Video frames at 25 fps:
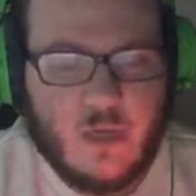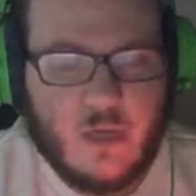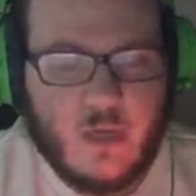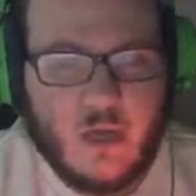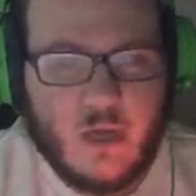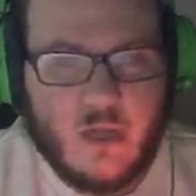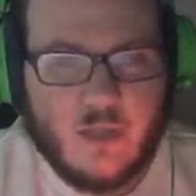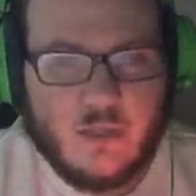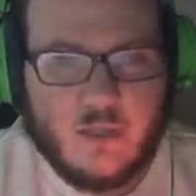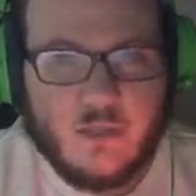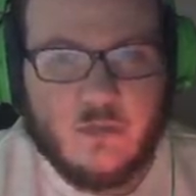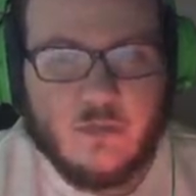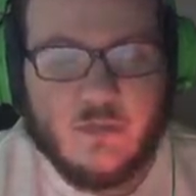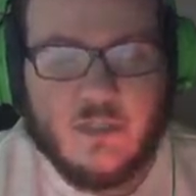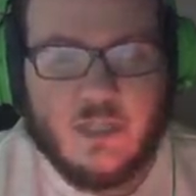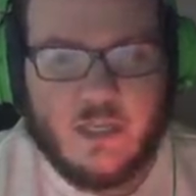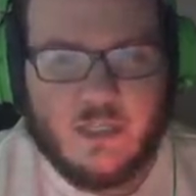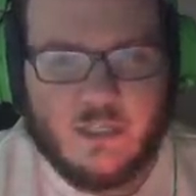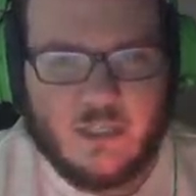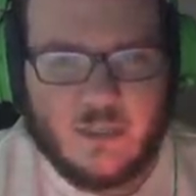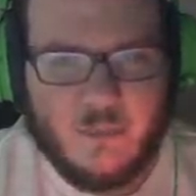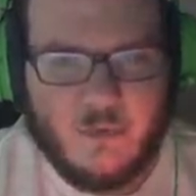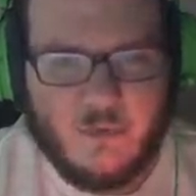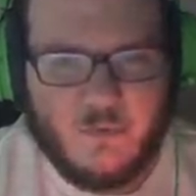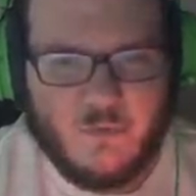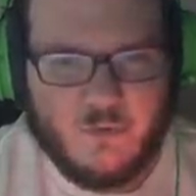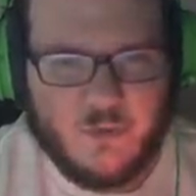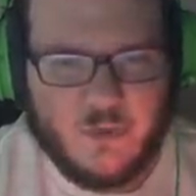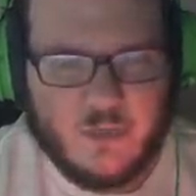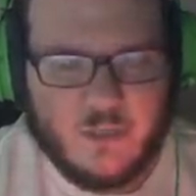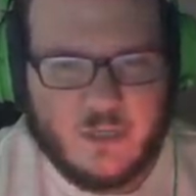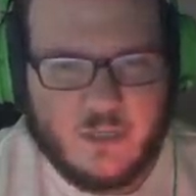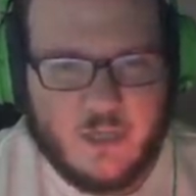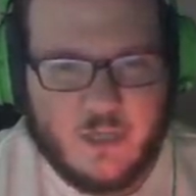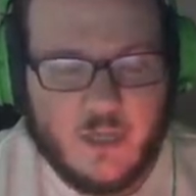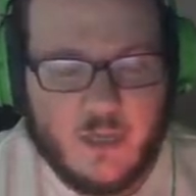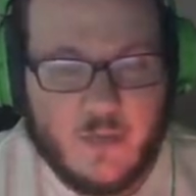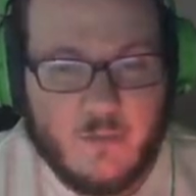Uh, this was actually my first
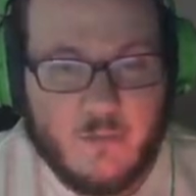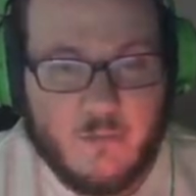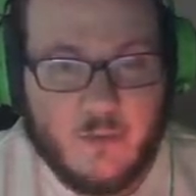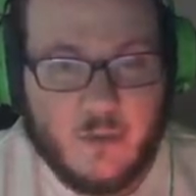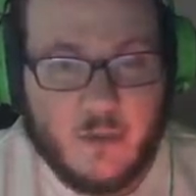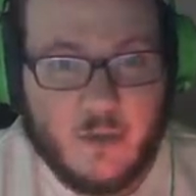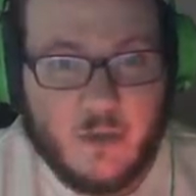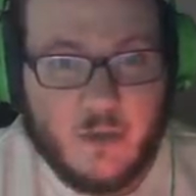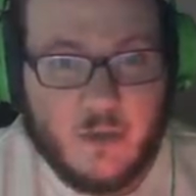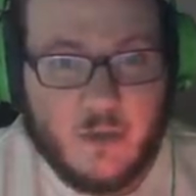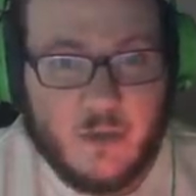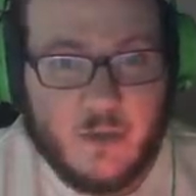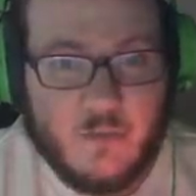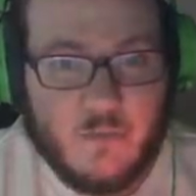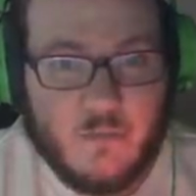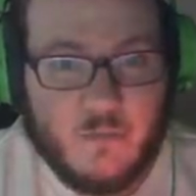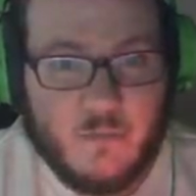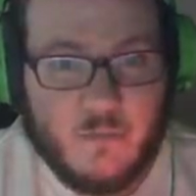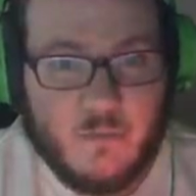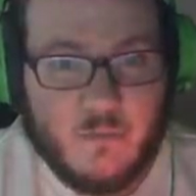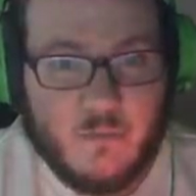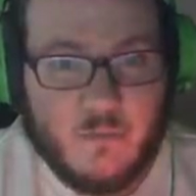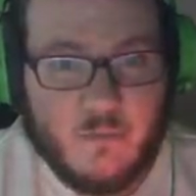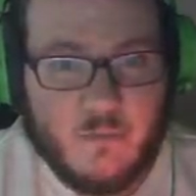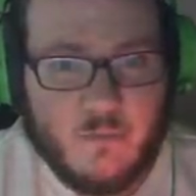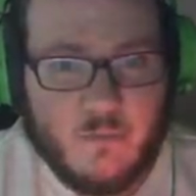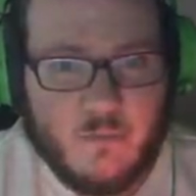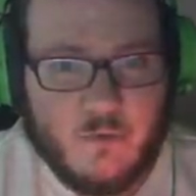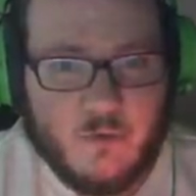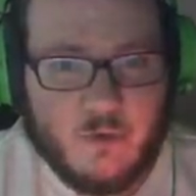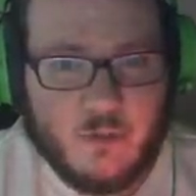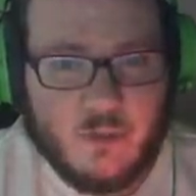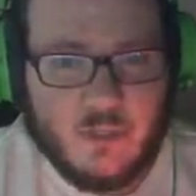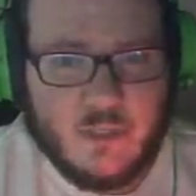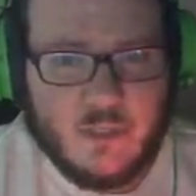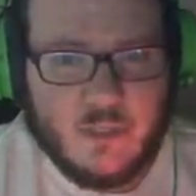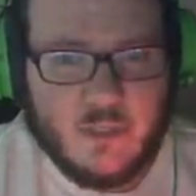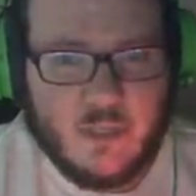time um,
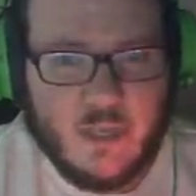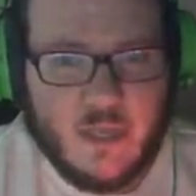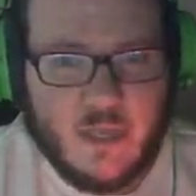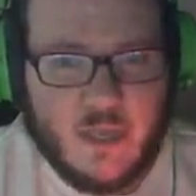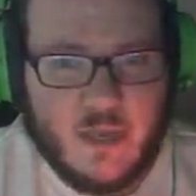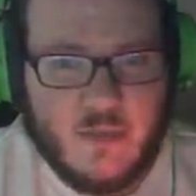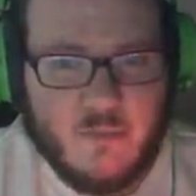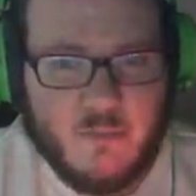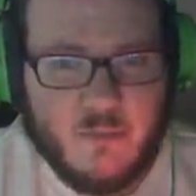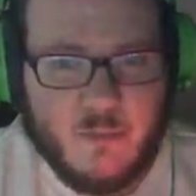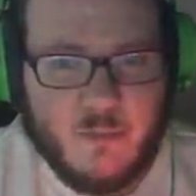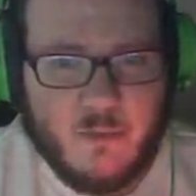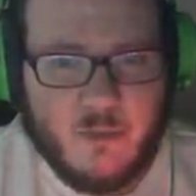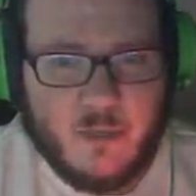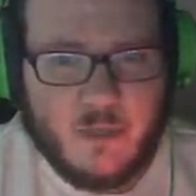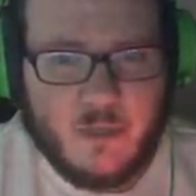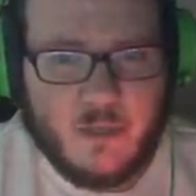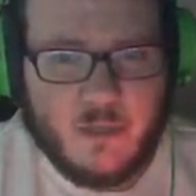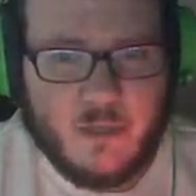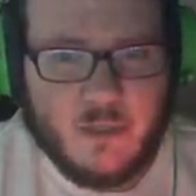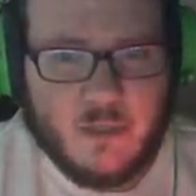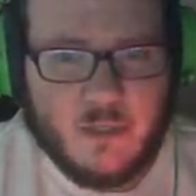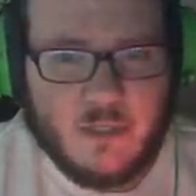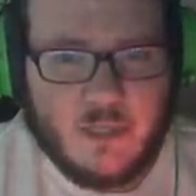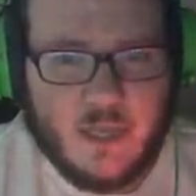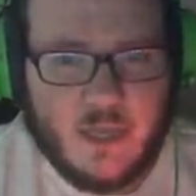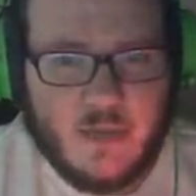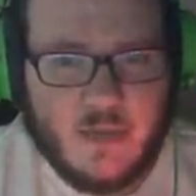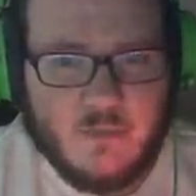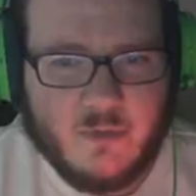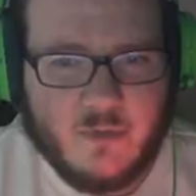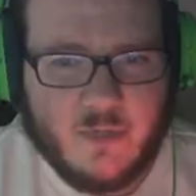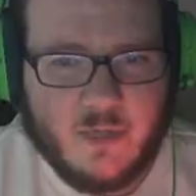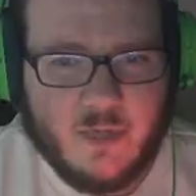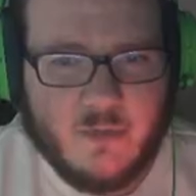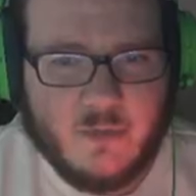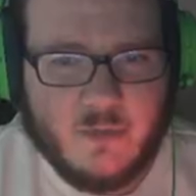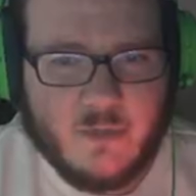versing a mimic in this game,
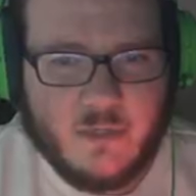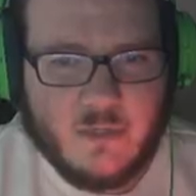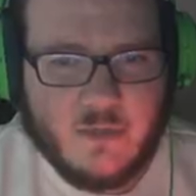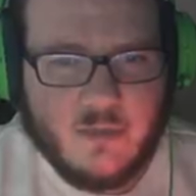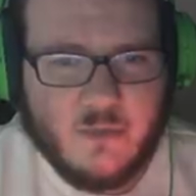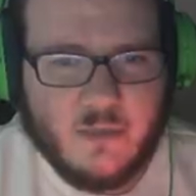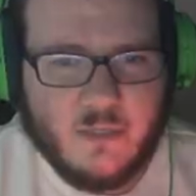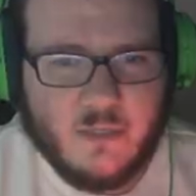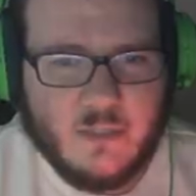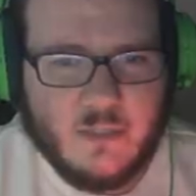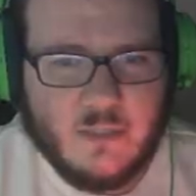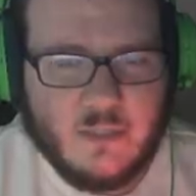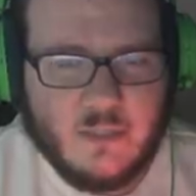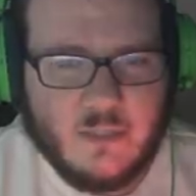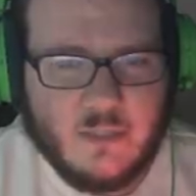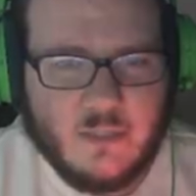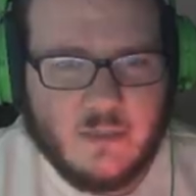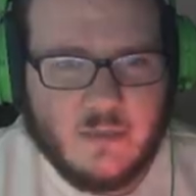so that was interesting.